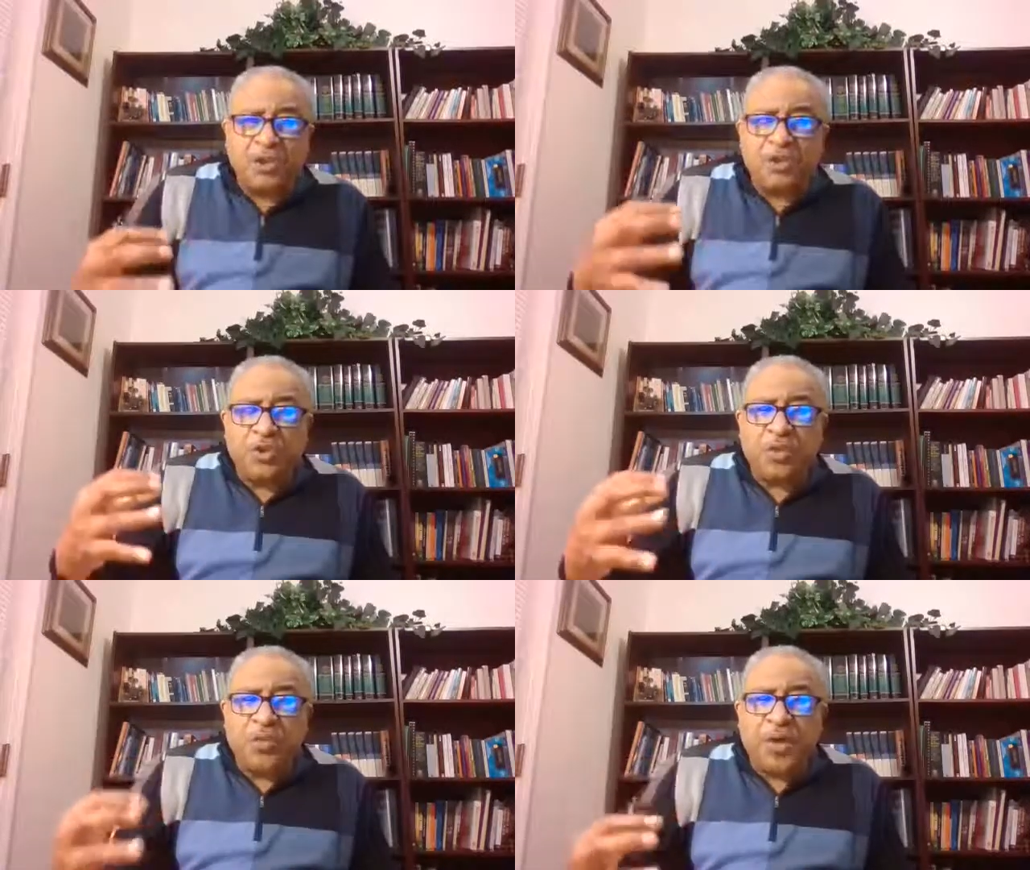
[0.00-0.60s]
to
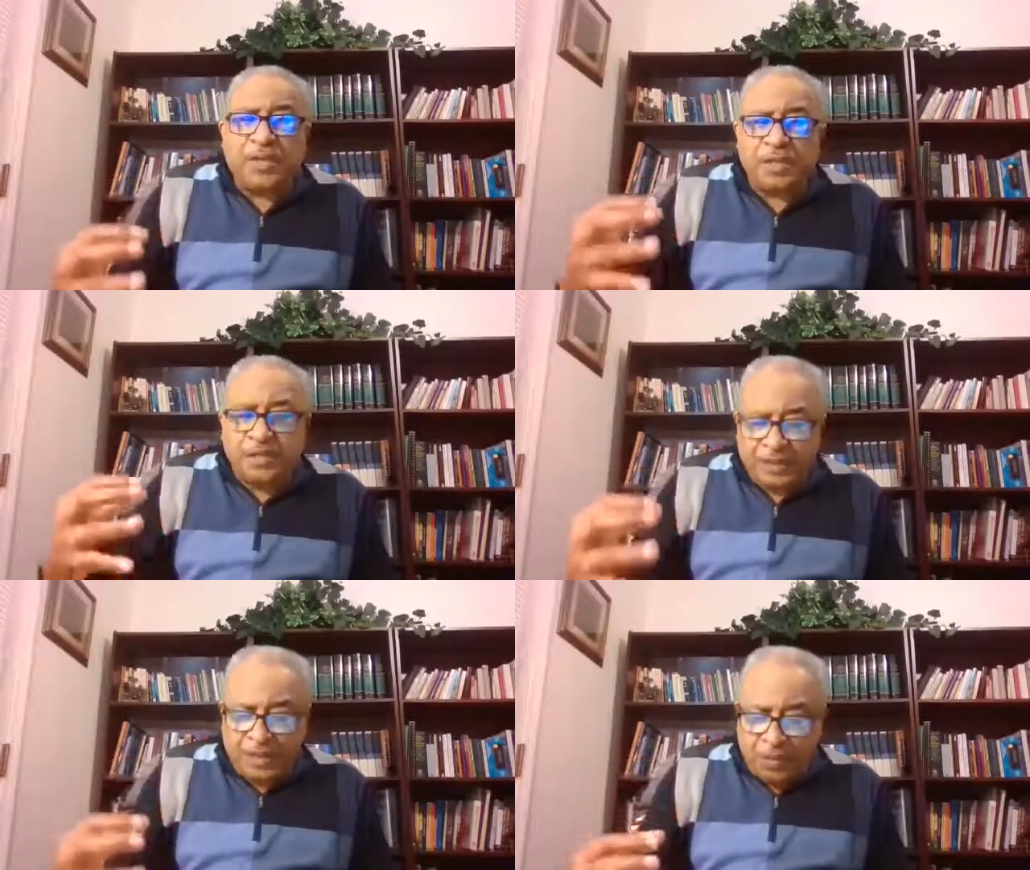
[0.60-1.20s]
direct
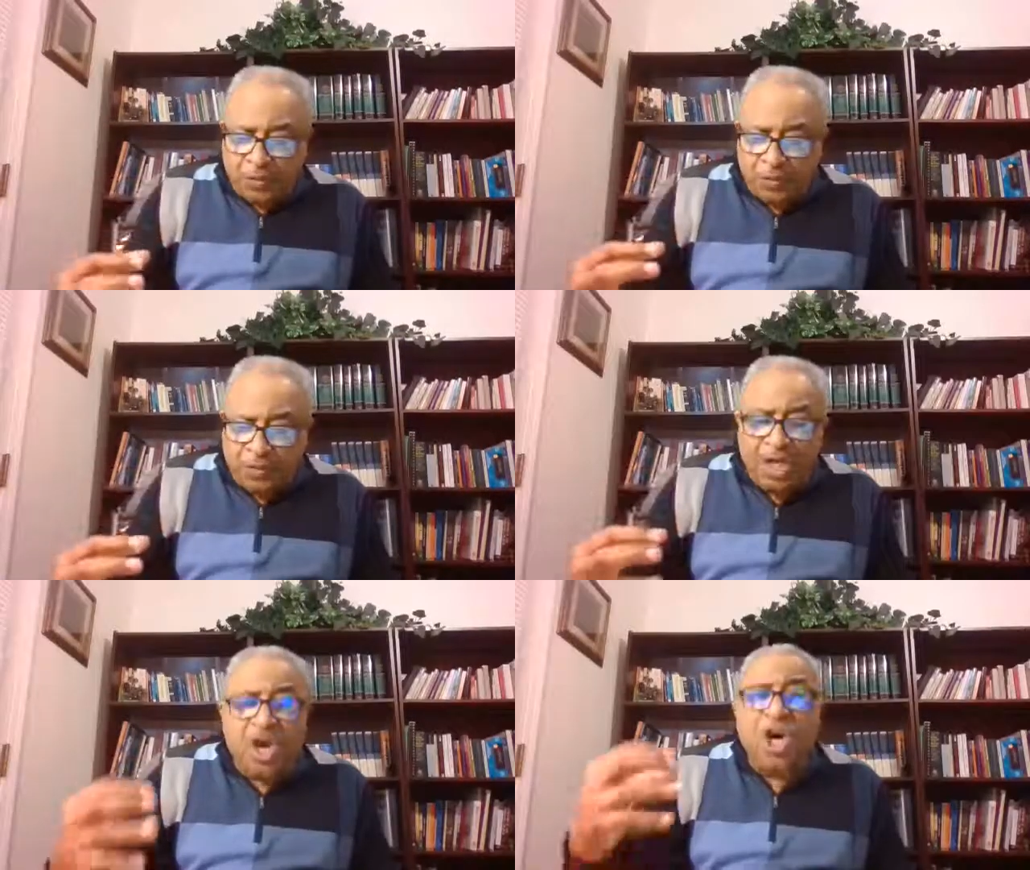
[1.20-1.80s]
us
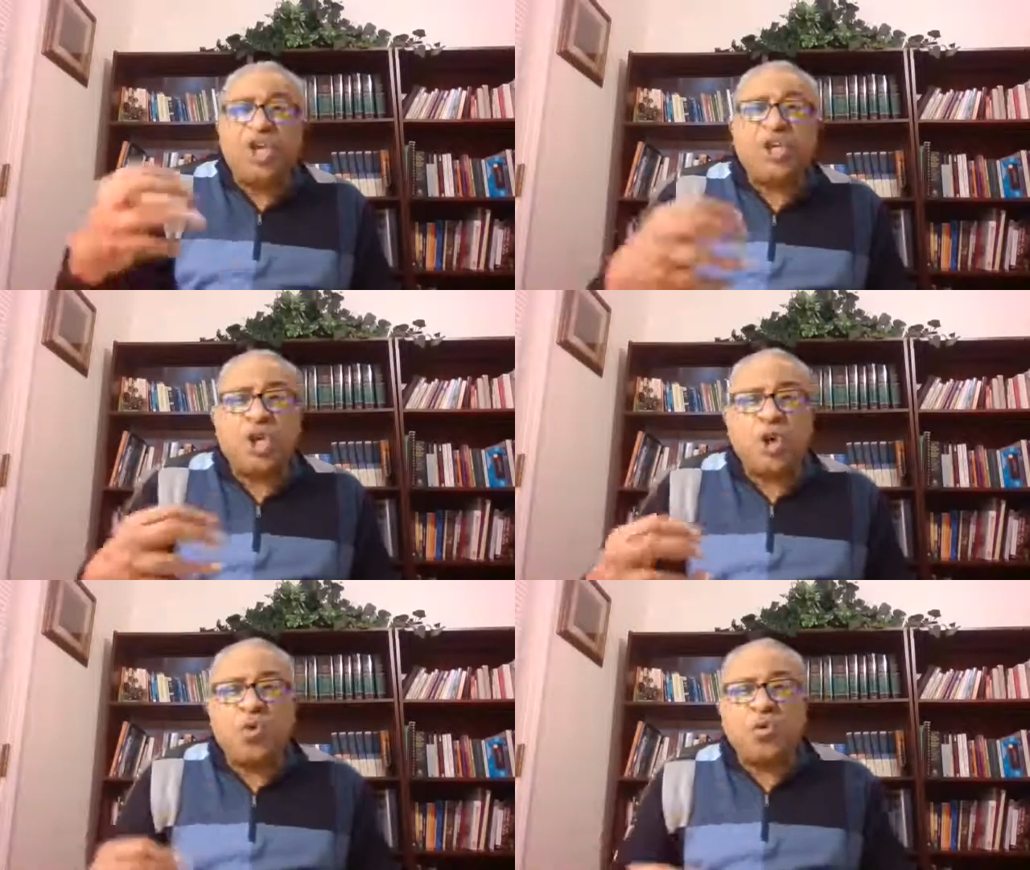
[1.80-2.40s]
into the
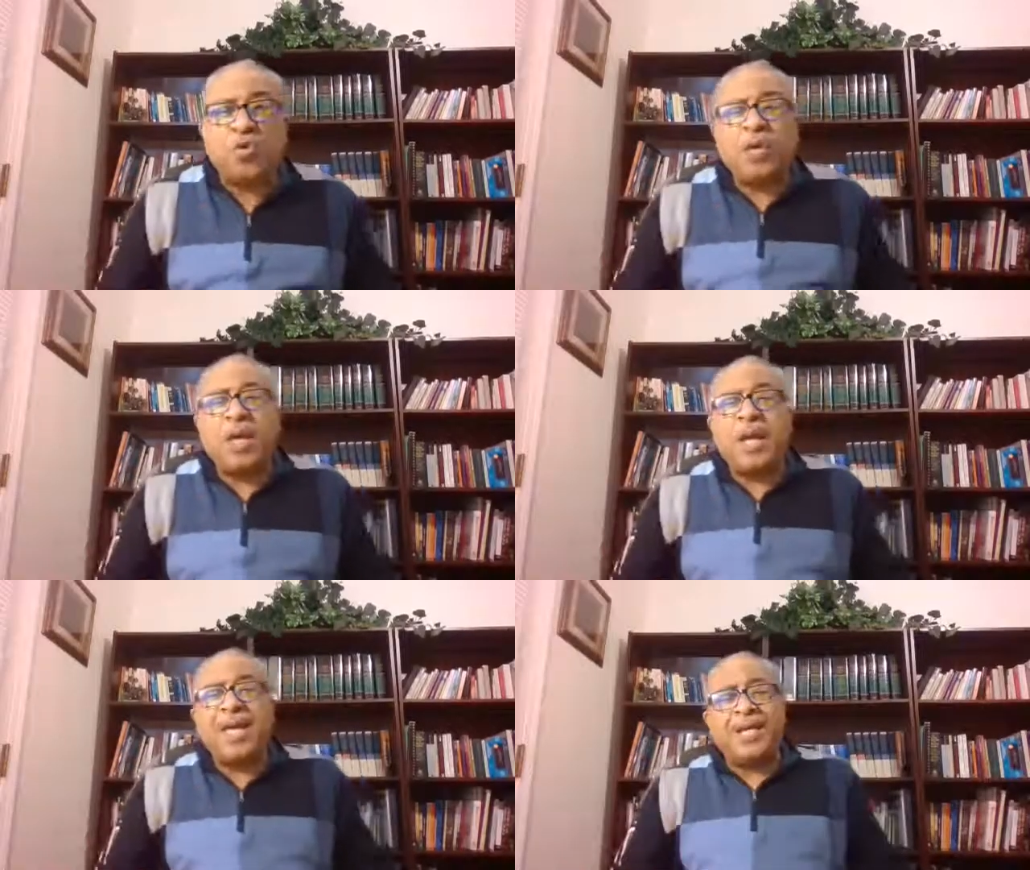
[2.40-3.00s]
unknown
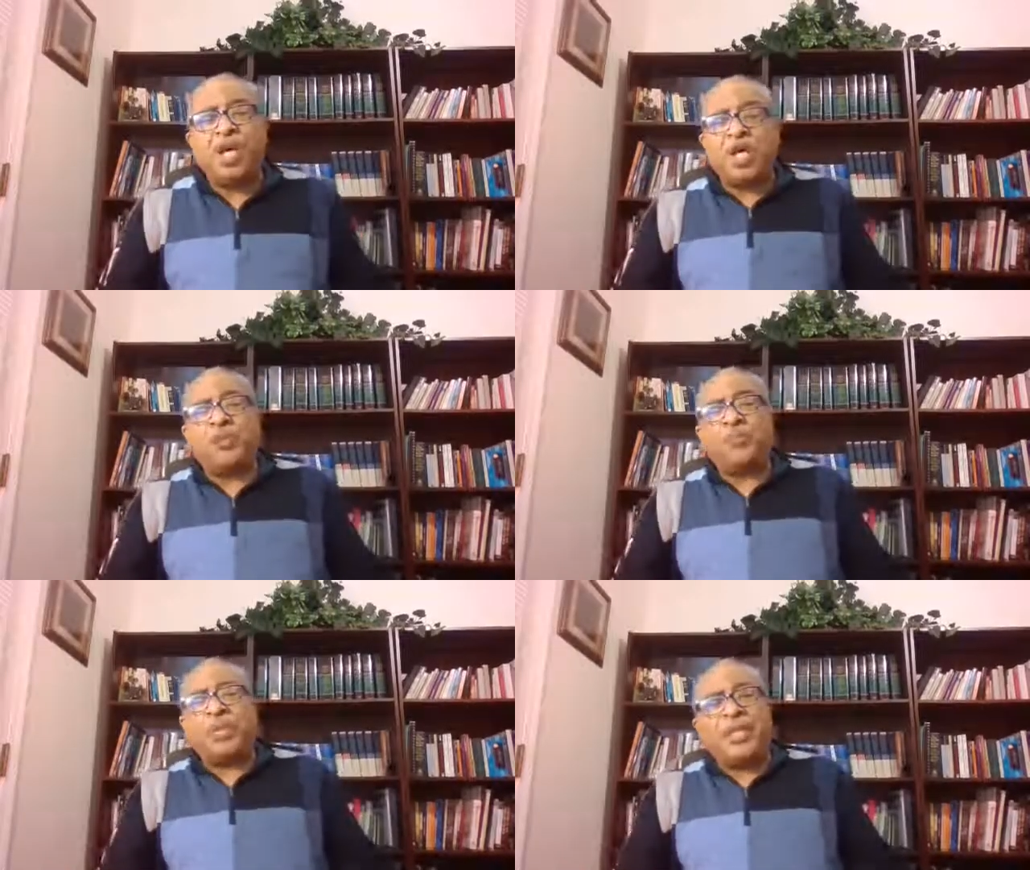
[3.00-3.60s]
and
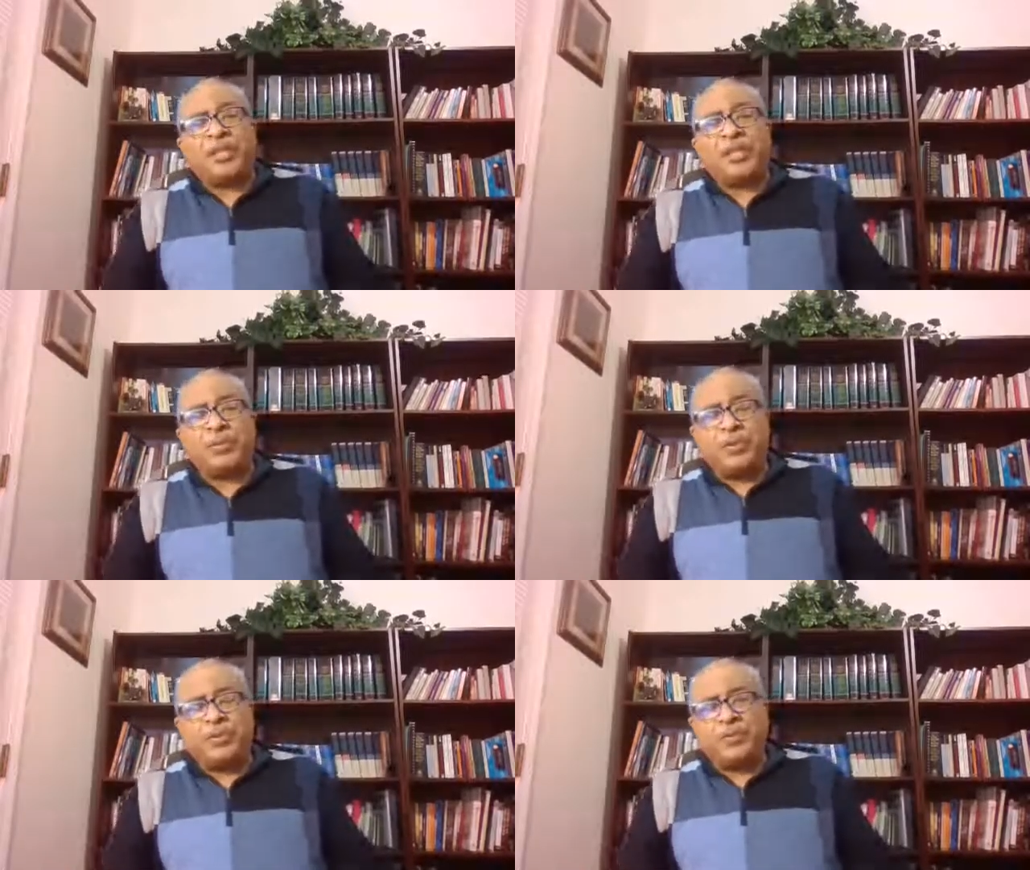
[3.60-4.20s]

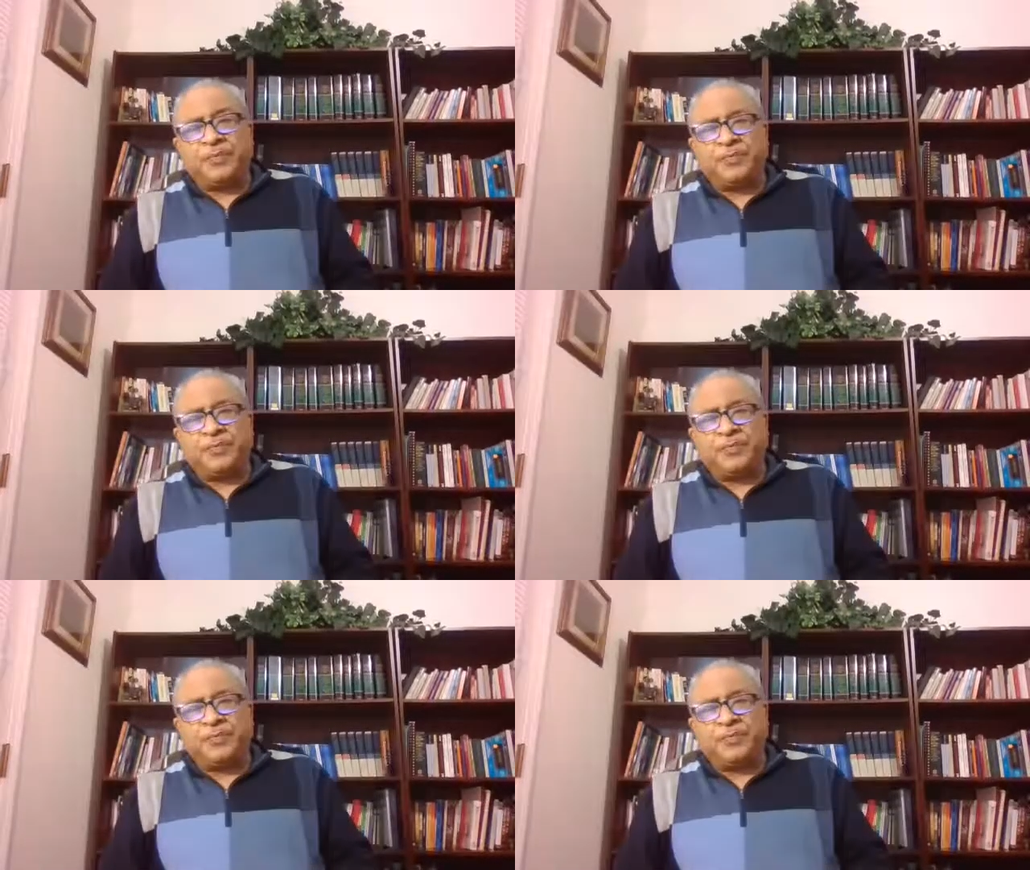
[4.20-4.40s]
unpredictable.